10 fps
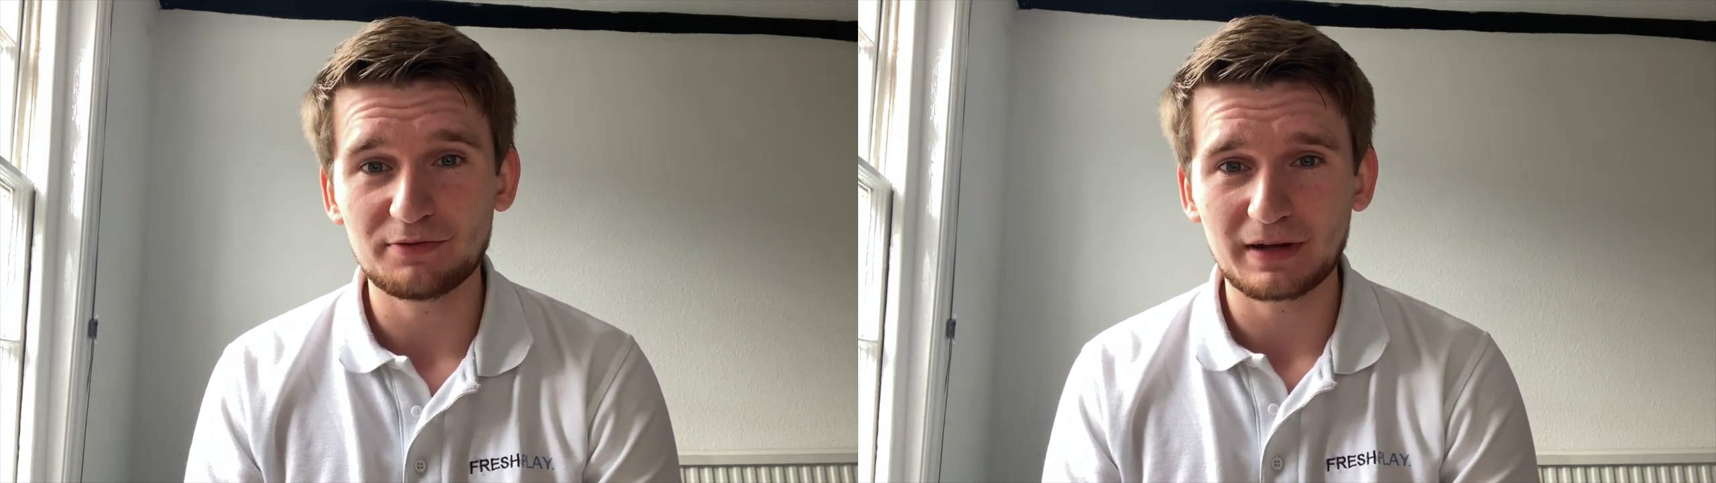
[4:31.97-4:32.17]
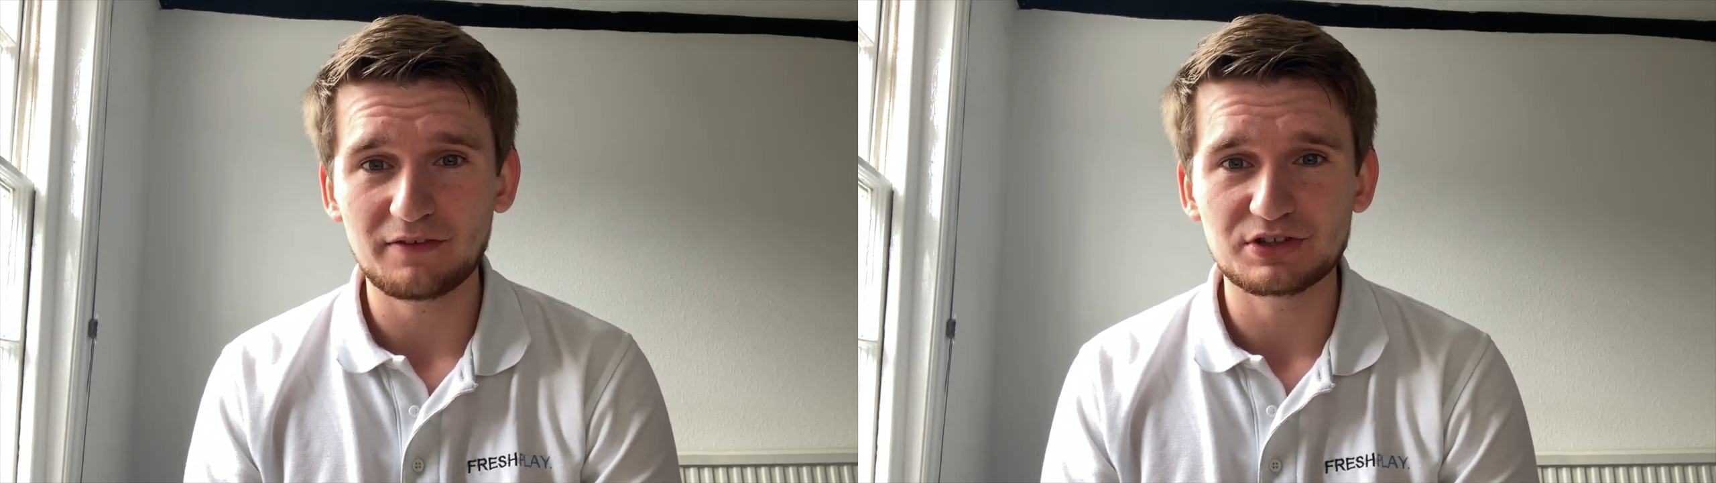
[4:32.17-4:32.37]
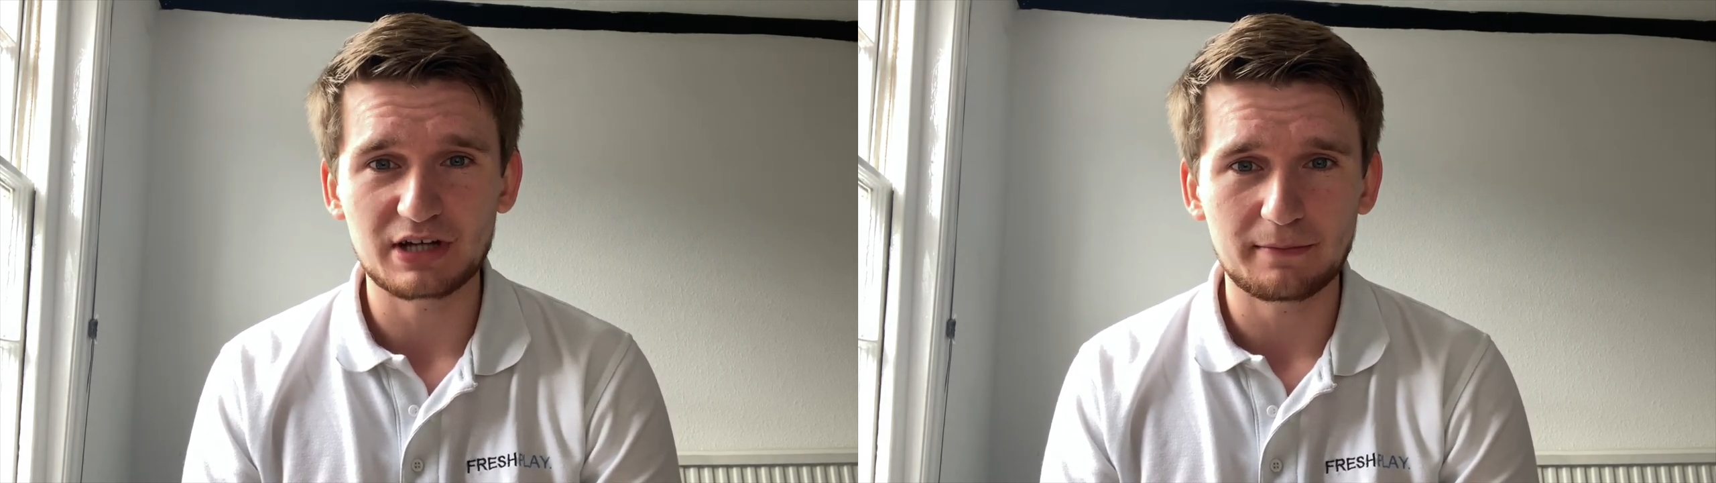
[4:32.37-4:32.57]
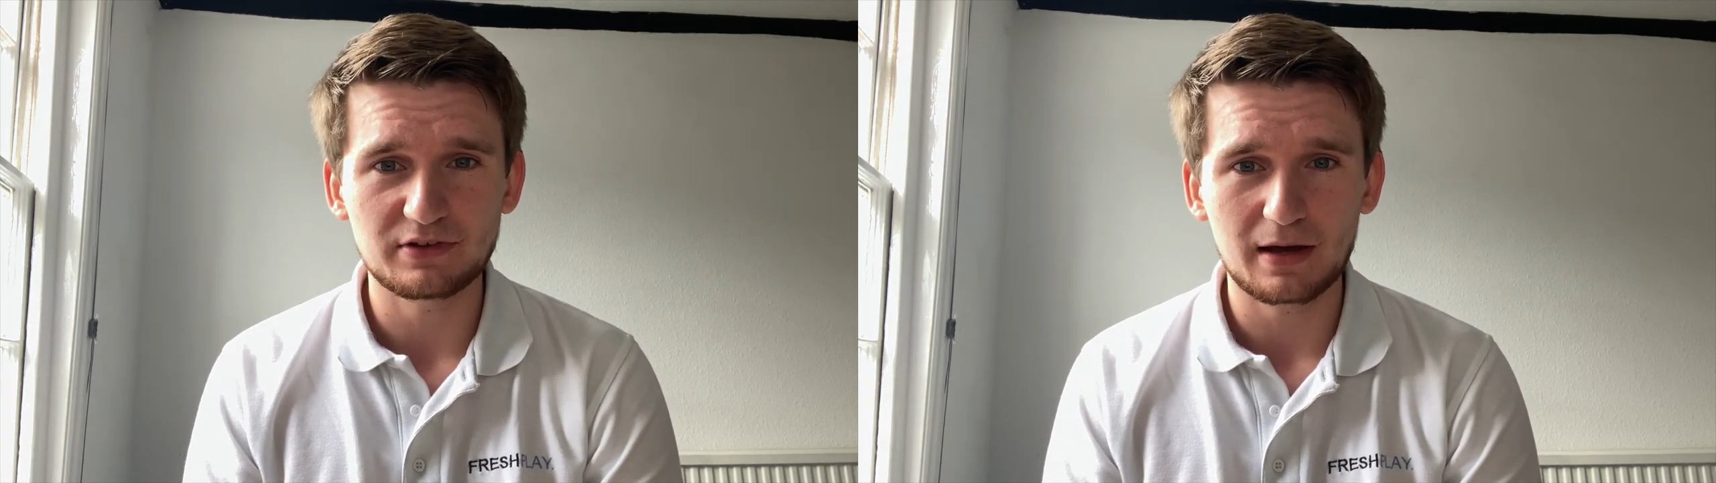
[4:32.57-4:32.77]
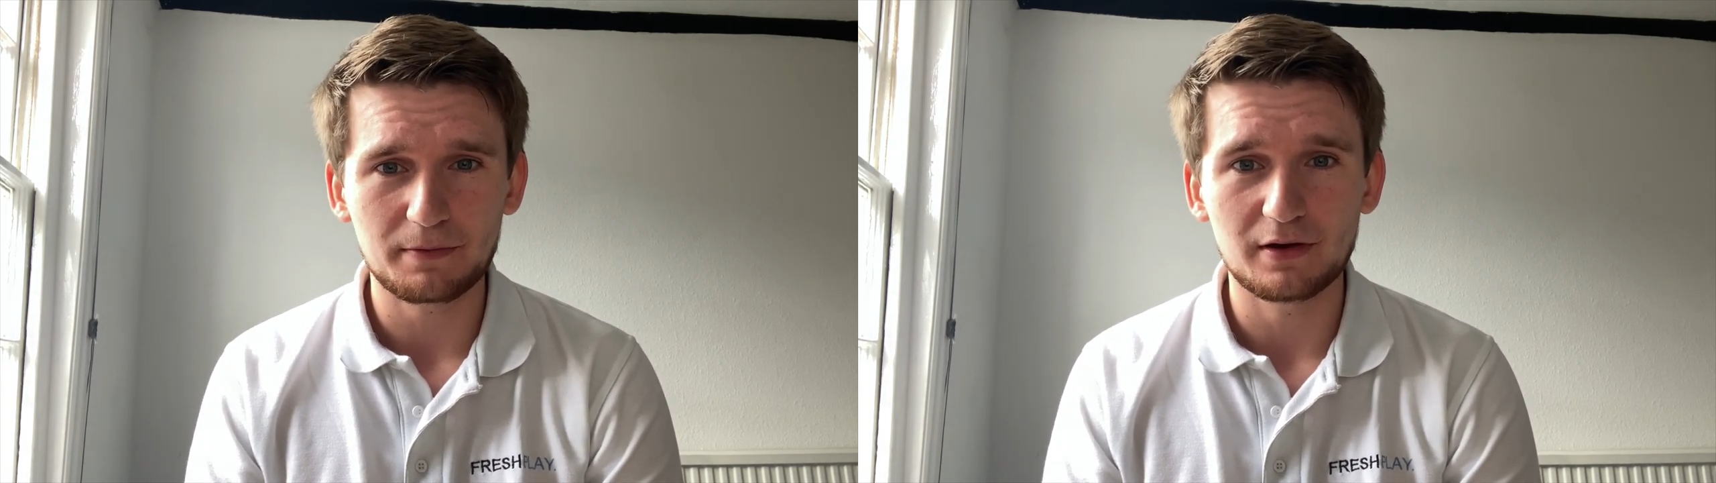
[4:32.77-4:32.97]
plan for
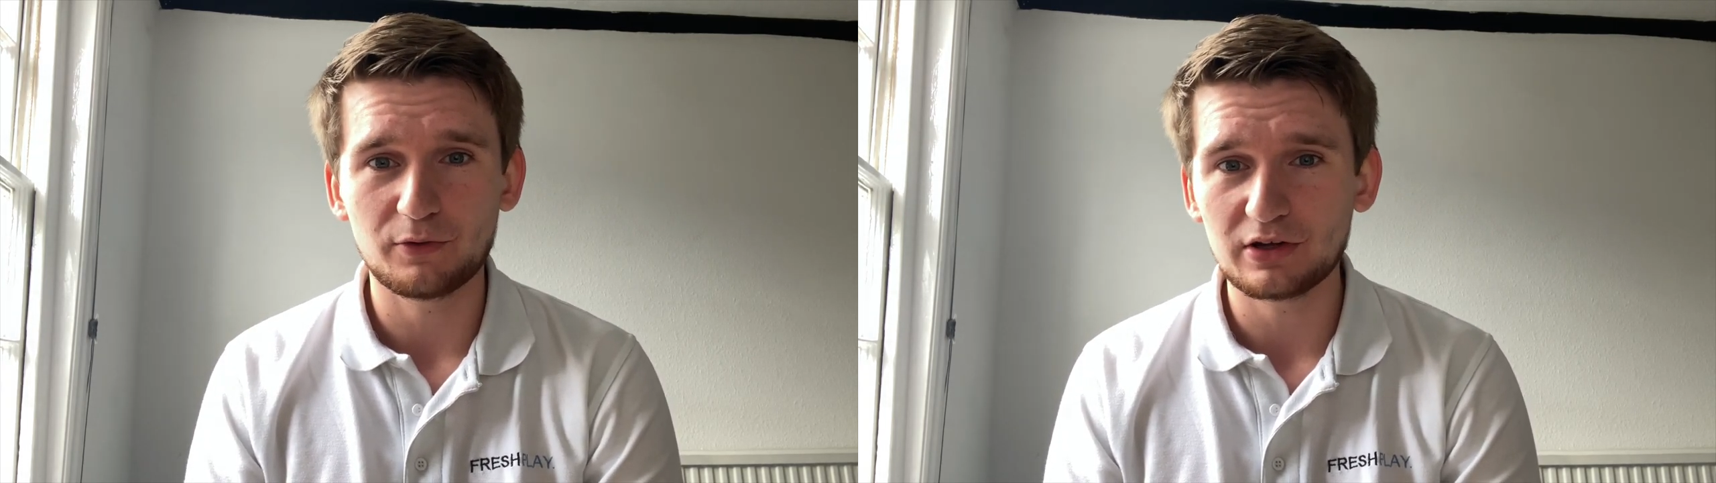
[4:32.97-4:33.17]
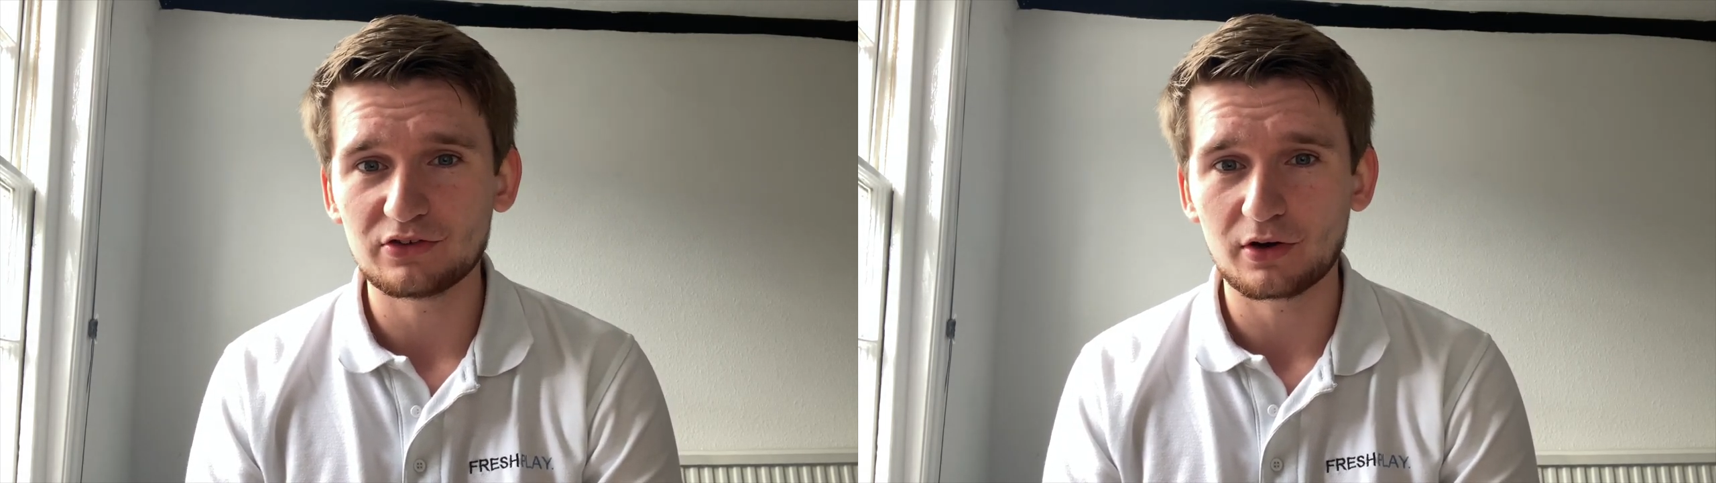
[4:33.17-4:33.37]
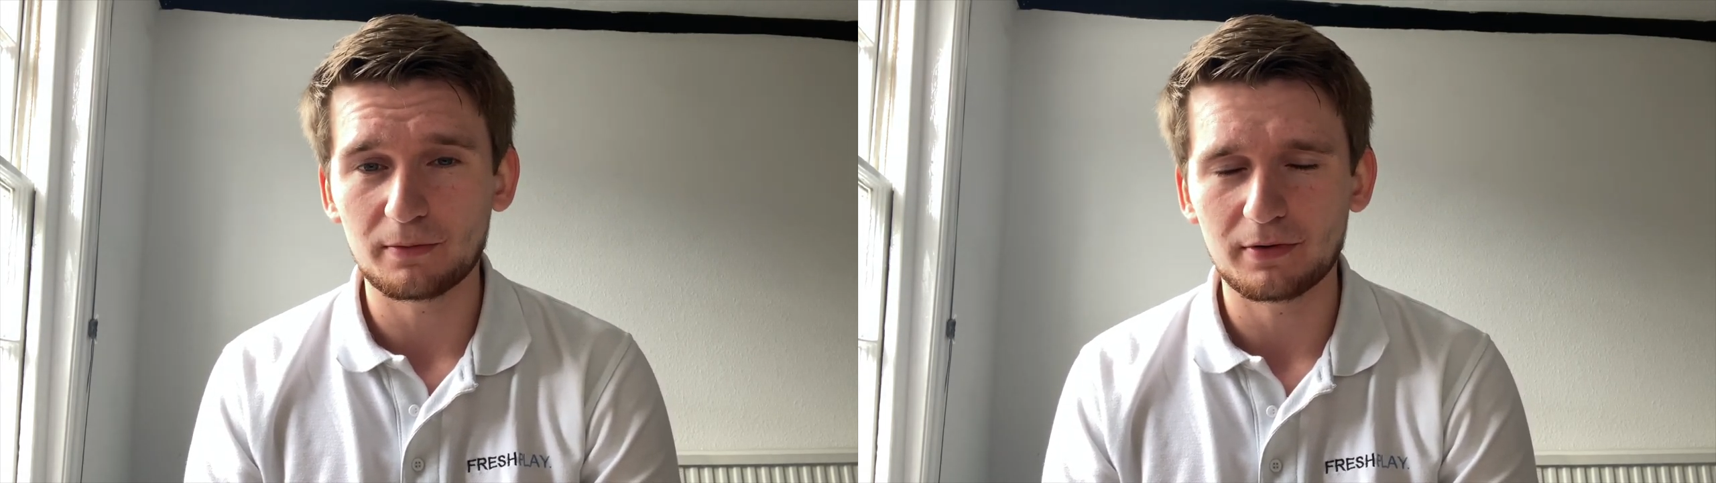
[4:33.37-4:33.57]
JamTap, if we can secure